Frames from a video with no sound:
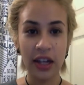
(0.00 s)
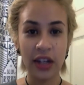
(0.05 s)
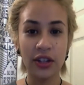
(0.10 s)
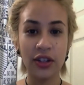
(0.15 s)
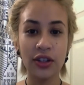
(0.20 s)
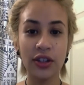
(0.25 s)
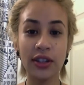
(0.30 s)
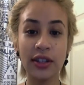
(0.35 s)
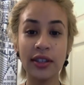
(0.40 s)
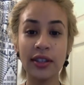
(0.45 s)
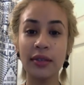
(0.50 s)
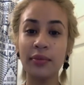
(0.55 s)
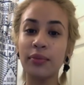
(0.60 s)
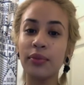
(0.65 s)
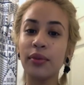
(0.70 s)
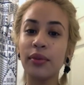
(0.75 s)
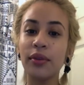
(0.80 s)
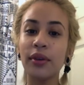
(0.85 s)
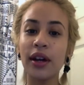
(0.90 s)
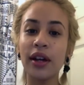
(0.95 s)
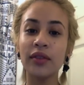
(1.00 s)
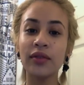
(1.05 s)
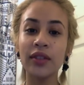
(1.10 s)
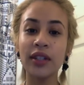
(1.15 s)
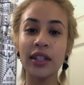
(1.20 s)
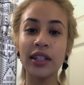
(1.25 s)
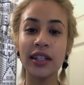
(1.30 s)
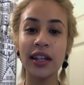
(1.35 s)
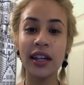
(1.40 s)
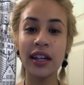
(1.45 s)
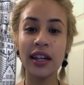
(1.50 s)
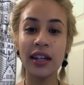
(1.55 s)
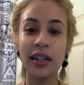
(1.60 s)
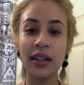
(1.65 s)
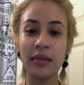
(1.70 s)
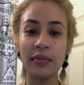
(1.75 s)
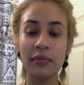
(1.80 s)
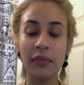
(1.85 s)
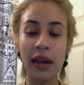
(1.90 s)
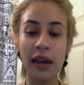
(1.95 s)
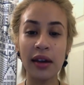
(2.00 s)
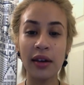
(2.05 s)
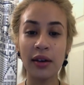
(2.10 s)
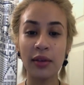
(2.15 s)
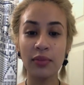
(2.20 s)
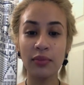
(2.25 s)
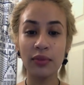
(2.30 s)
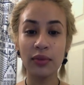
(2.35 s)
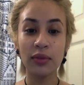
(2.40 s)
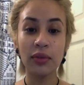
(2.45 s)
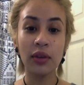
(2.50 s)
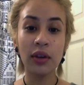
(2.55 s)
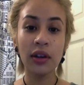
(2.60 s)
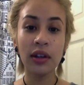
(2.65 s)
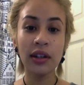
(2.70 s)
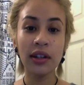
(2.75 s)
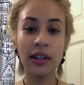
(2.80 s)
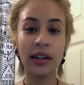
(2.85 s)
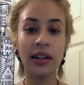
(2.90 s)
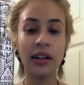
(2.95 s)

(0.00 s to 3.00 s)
just simple everyday makeup look.